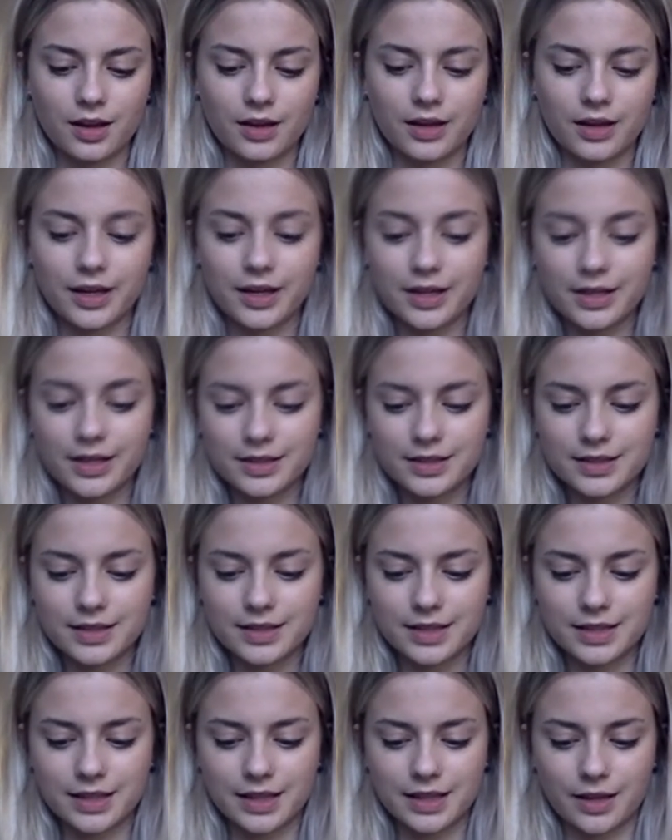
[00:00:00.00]
Gideon
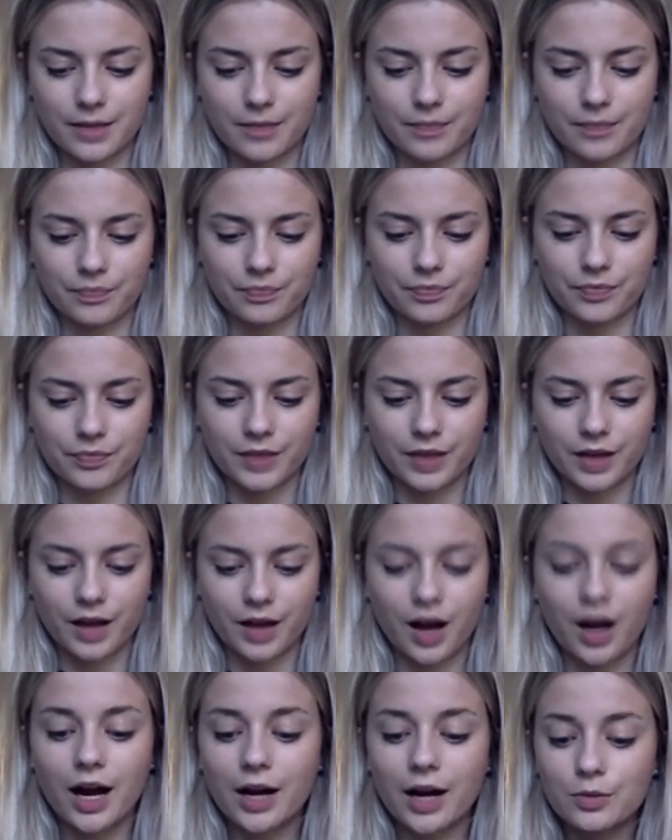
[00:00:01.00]
said to them,
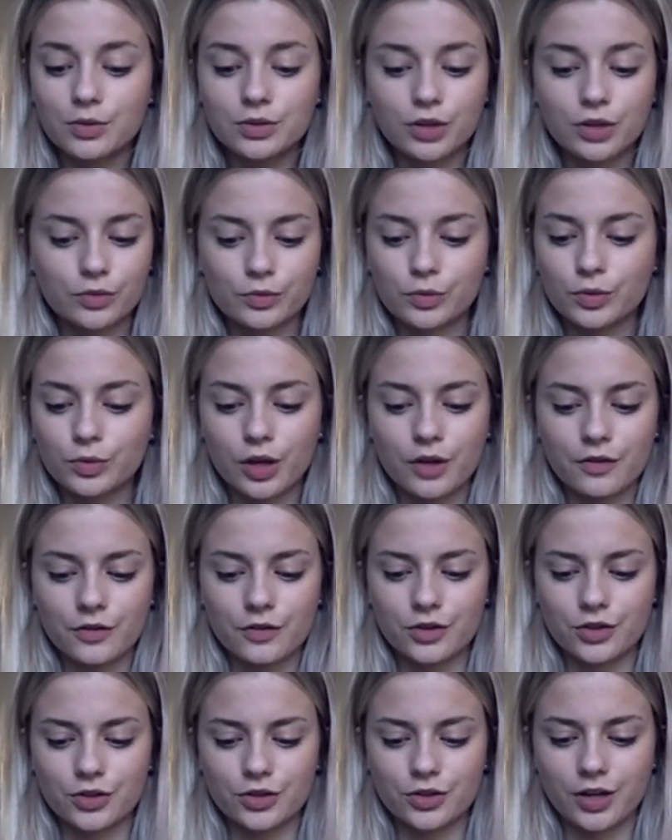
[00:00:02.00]
'I will not rule over
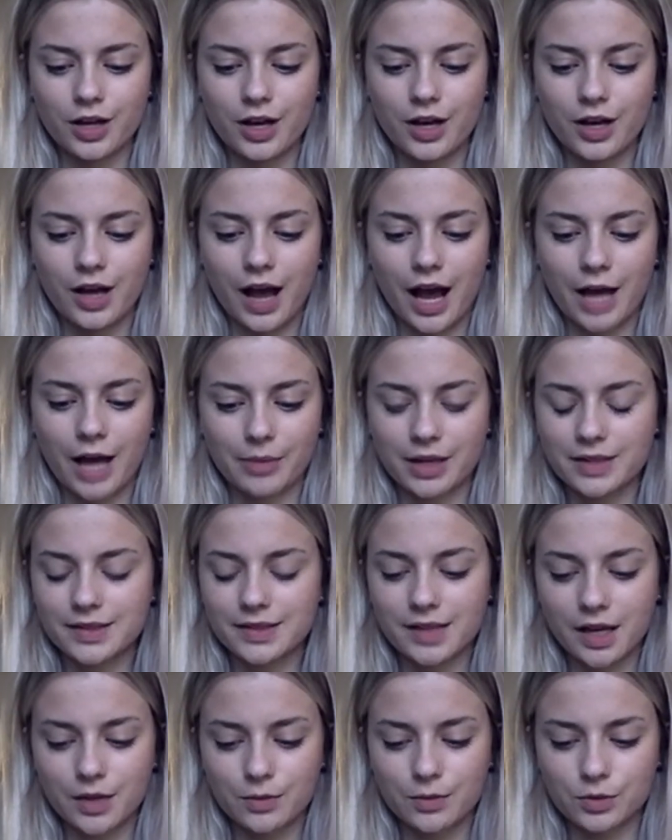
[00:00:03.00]
you, and my
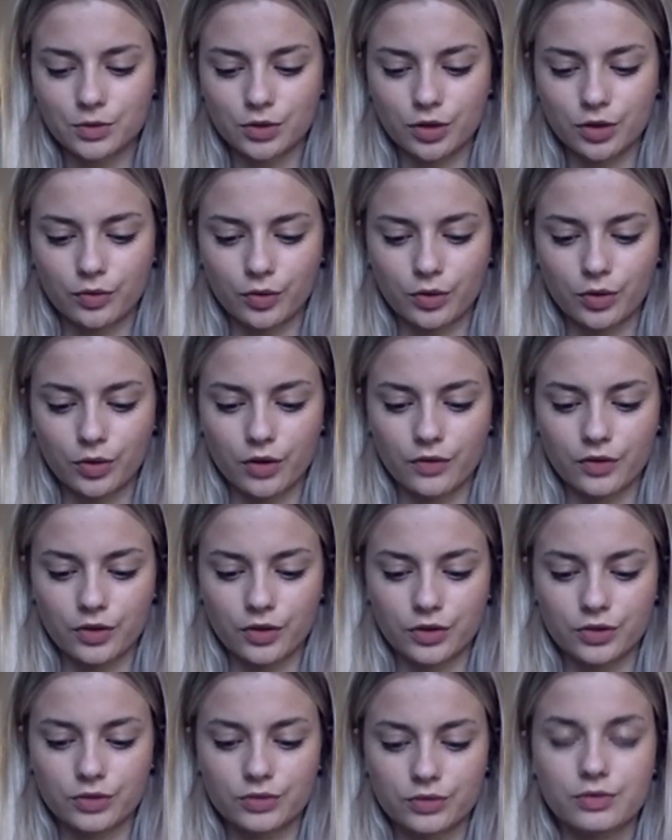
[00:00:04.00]
son will not rule over
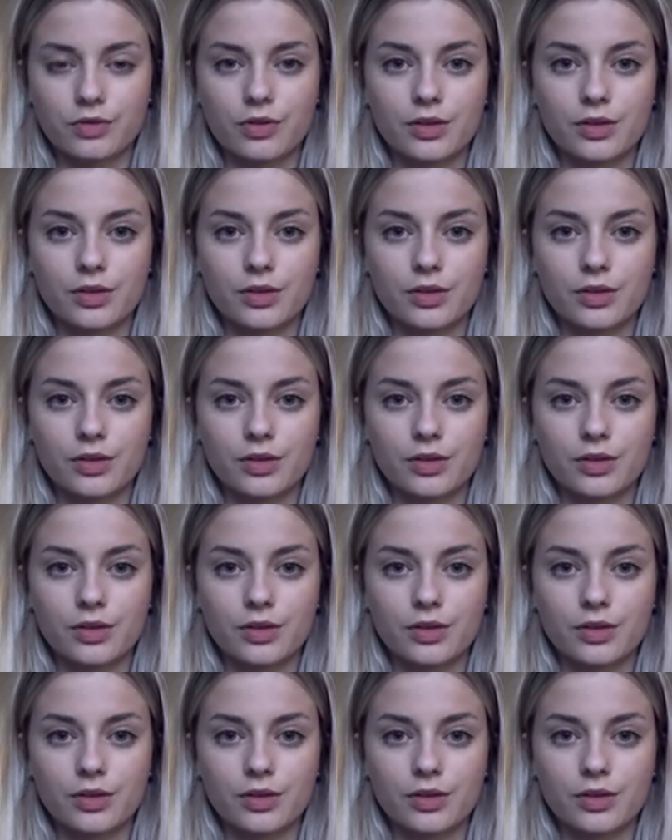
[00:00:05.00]
you.